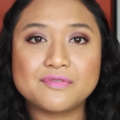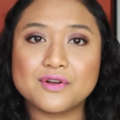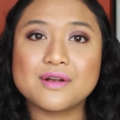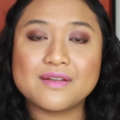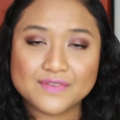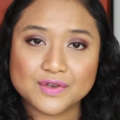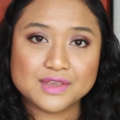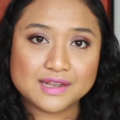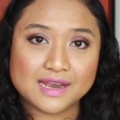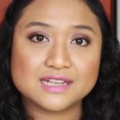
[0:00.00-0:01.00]
before I feel
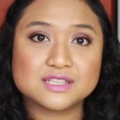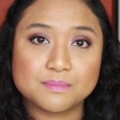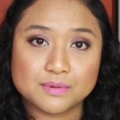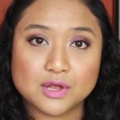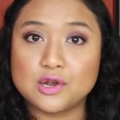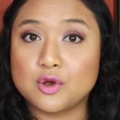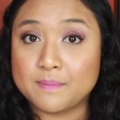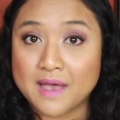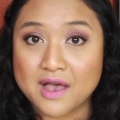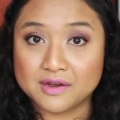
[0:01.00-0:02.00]
the need to blot or
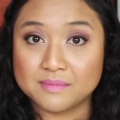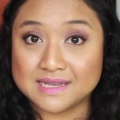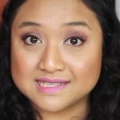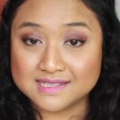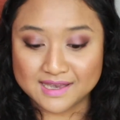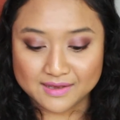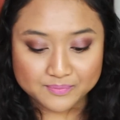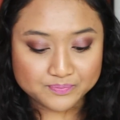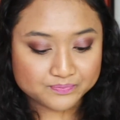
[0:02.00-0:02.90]
powder my skin.